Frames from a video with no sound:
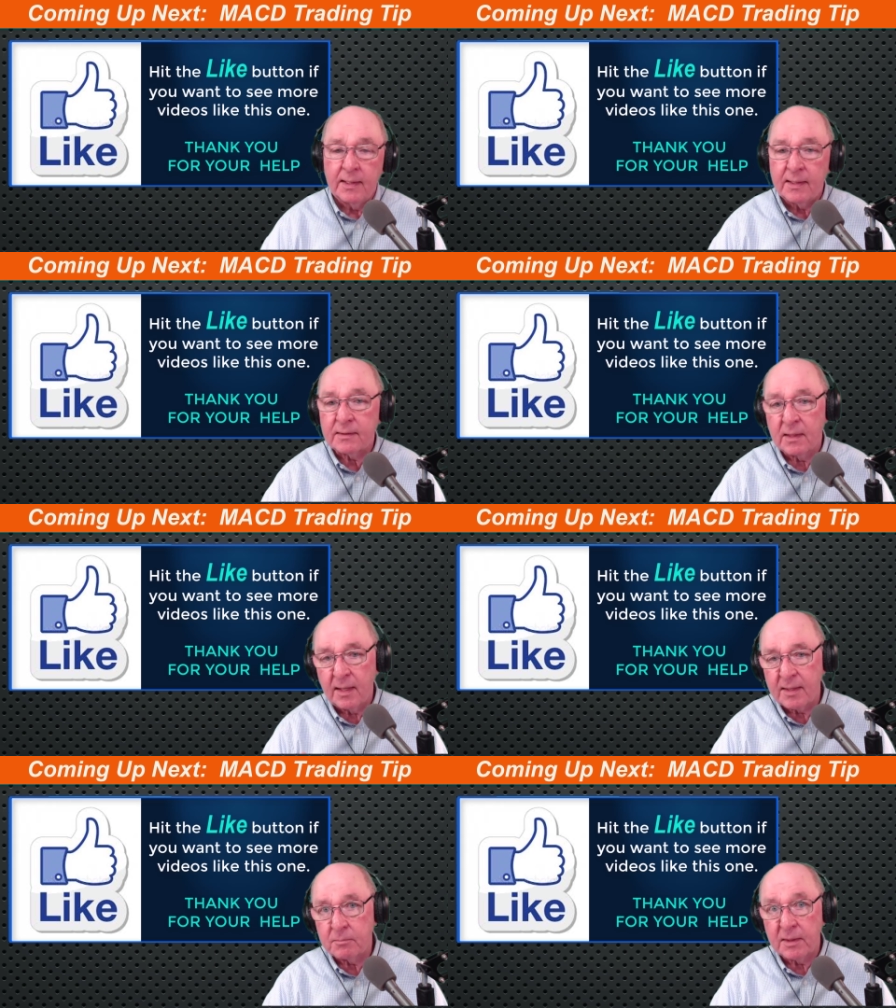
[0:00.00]
hit the
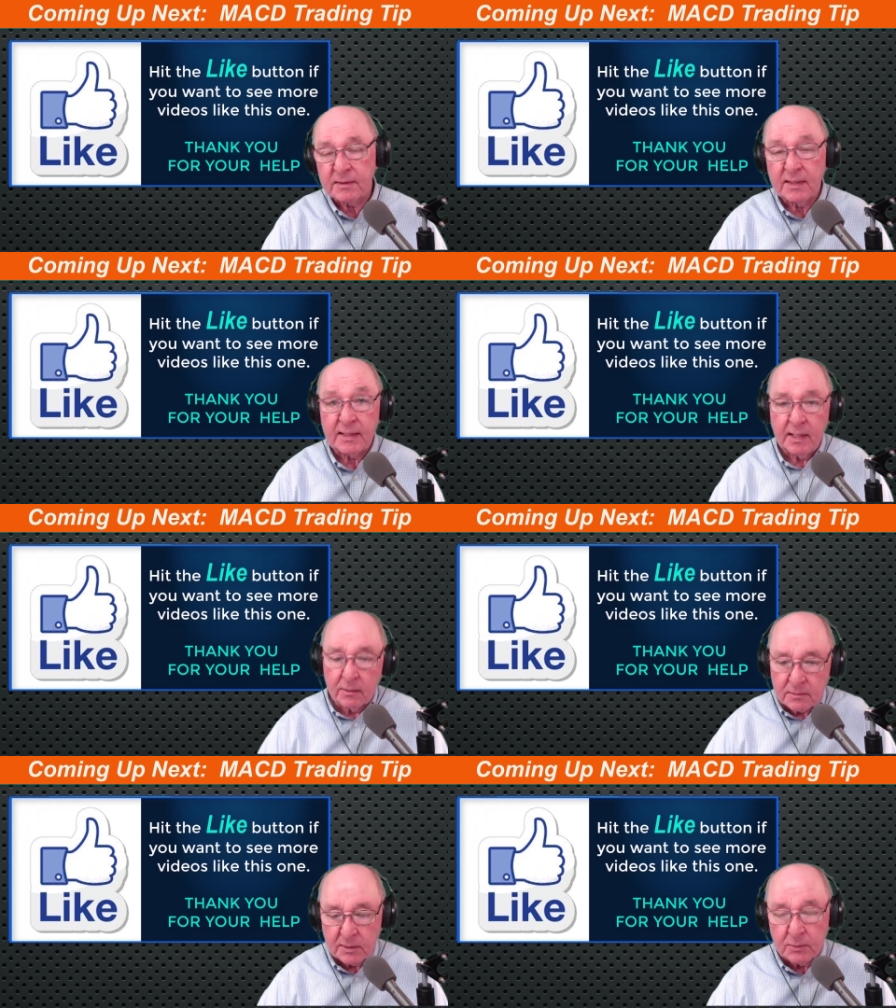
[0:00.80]
like button. I
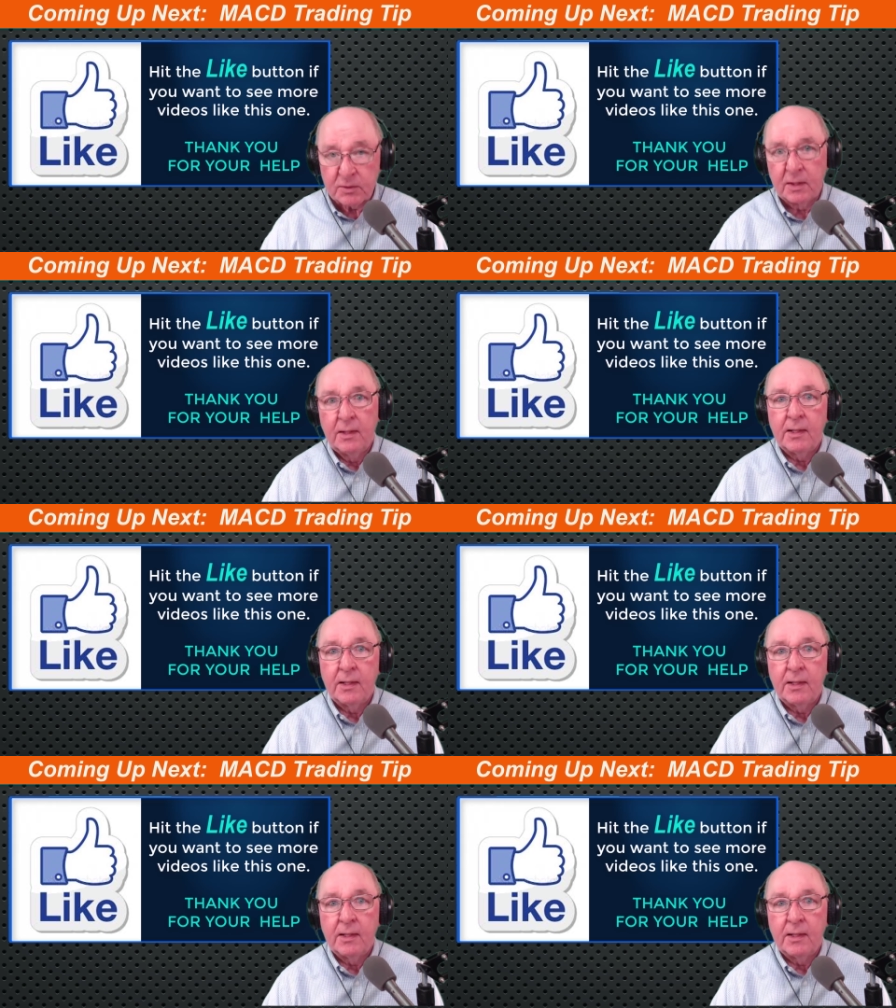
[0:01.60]
count those.